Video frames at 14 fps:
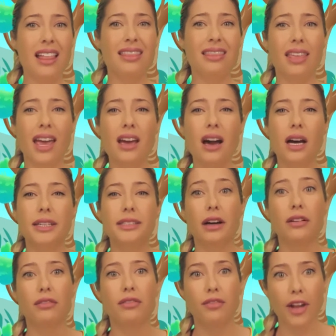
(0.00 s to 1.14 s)
They hunt
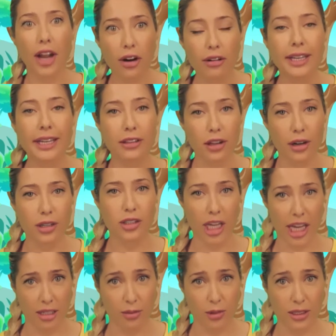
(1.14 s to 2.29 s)
very large
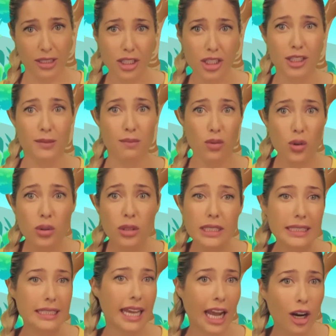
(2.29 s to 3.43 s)
animals, such as
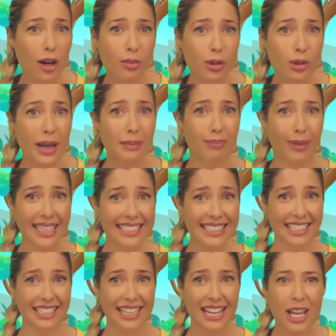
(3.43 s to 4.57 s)
moose, caribou, and
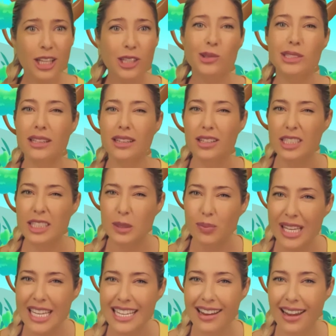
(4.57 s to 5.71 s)
bison, using their
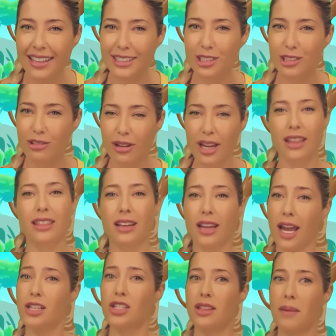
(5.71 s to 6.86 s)
speed and strength to
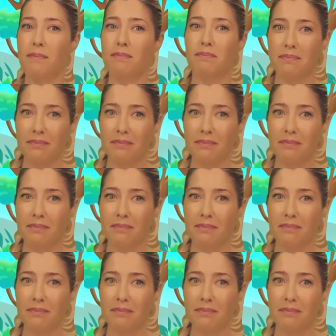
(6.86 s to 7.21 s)
catch them.